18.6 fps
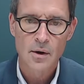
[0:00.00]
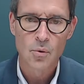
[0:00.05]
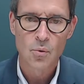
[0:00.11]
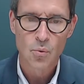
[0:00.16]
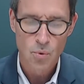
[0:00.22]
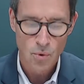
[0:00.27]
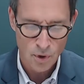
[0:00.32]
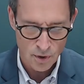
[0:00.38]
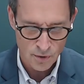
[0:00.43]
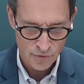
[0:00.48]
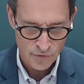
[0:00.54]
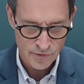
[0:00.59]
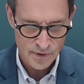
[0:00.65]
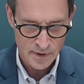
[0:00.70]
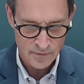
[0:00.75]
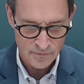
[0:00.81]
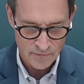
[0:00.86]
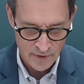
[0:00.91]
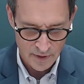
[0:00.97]
worth
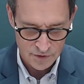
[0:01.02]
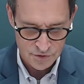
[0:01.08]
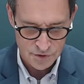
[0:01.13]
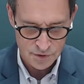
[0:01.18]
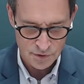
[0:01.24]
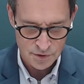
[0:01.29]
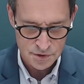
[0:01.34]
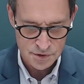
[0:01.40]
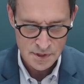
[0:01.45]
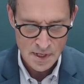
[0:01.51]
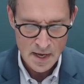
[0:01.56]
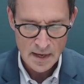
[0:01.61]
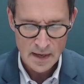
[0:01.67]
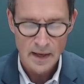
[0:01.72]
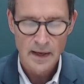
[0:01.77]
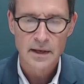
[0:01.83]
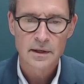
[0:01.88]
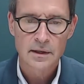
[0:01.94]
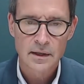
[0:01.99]
investors
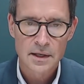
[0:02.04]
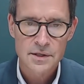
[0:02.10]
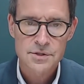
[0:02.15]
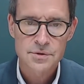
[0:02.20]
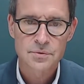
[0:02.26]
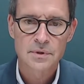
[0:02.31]
and less